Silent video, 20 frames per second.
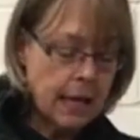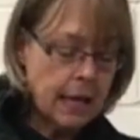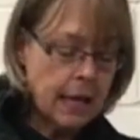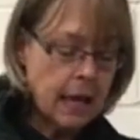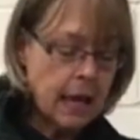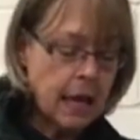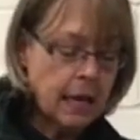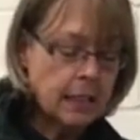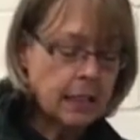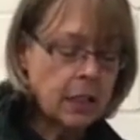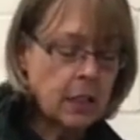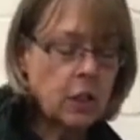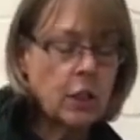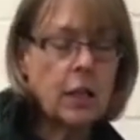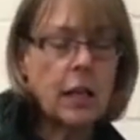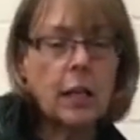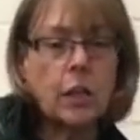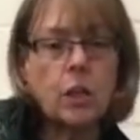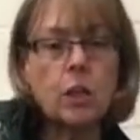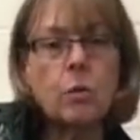my
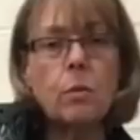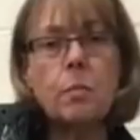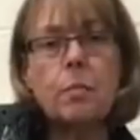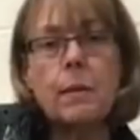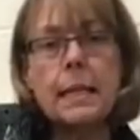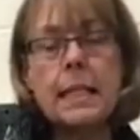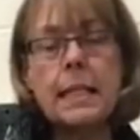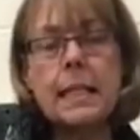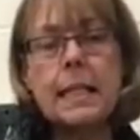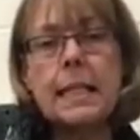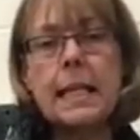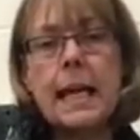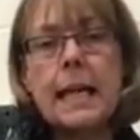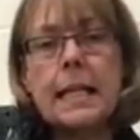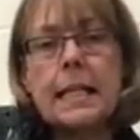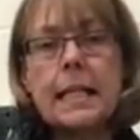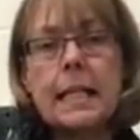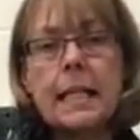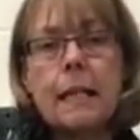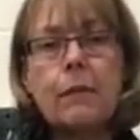suggestion would
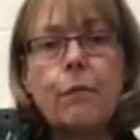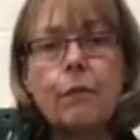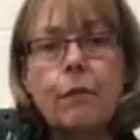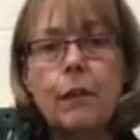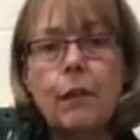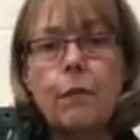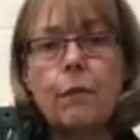be to take